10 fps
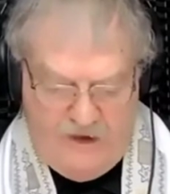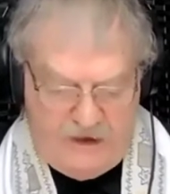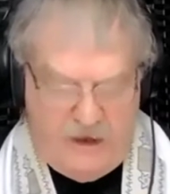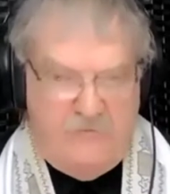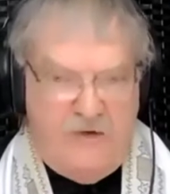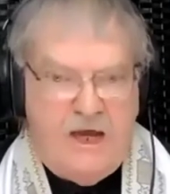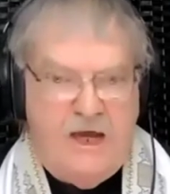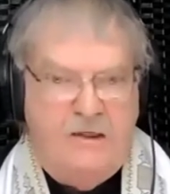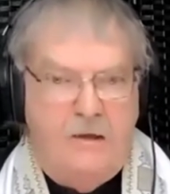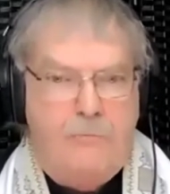in living
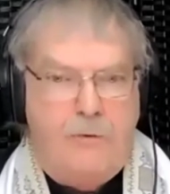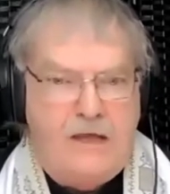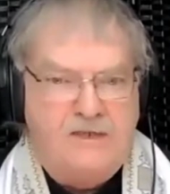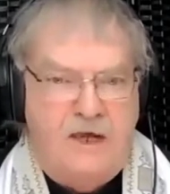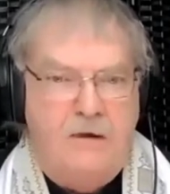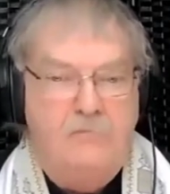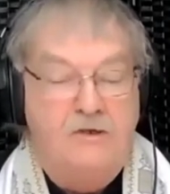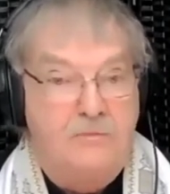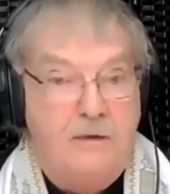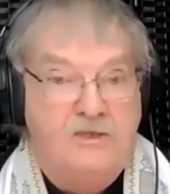in the present,
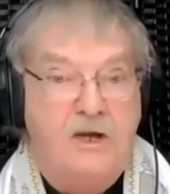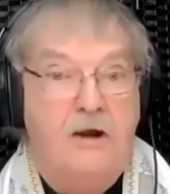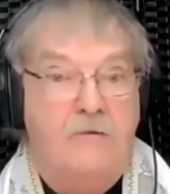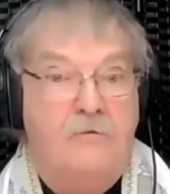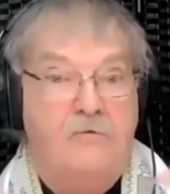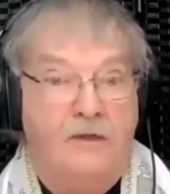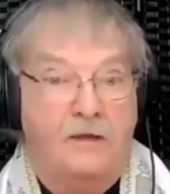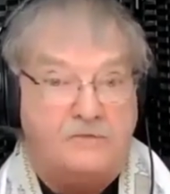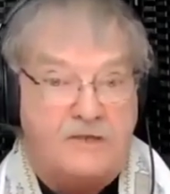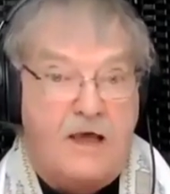which means they're living for
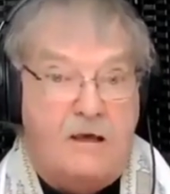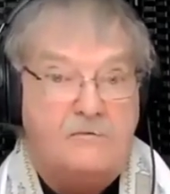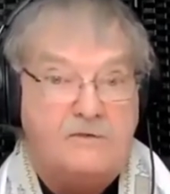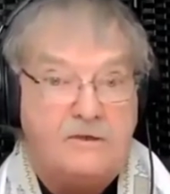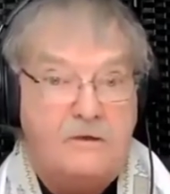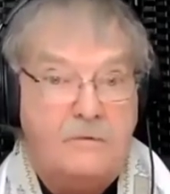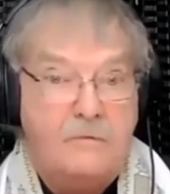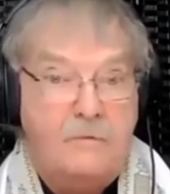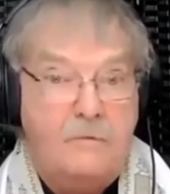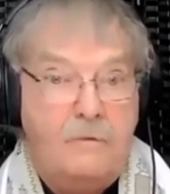themselves.
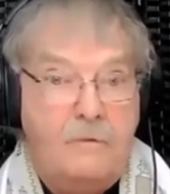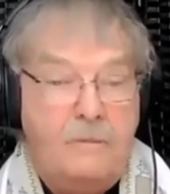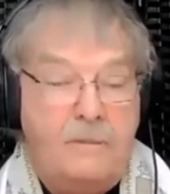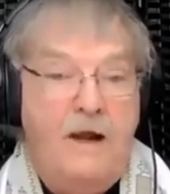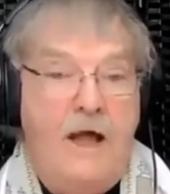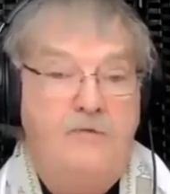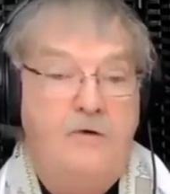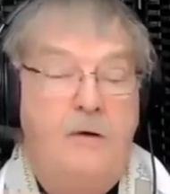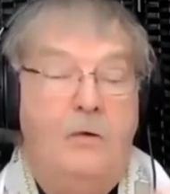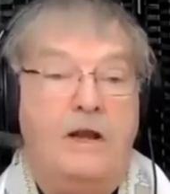They're not
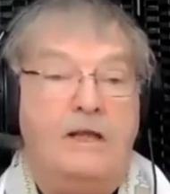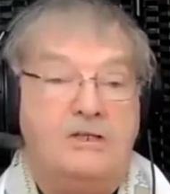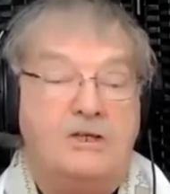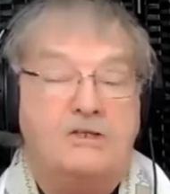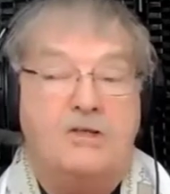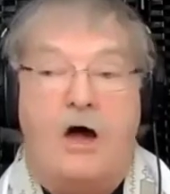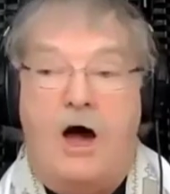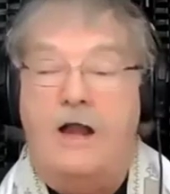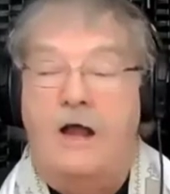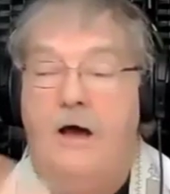doing what he just
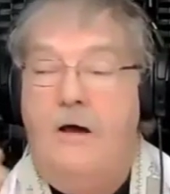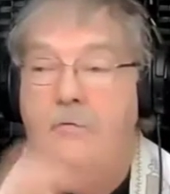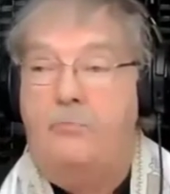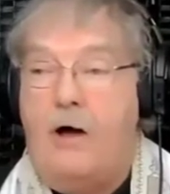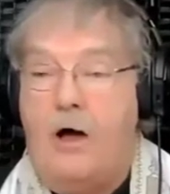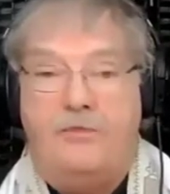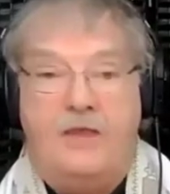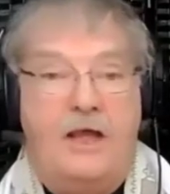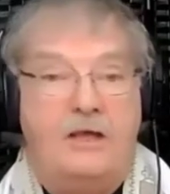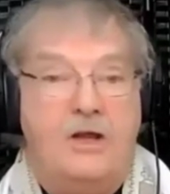taught, Paul
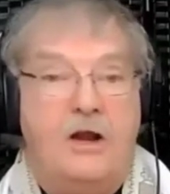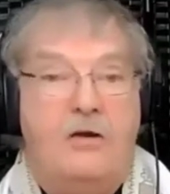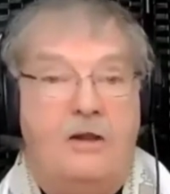did, you know,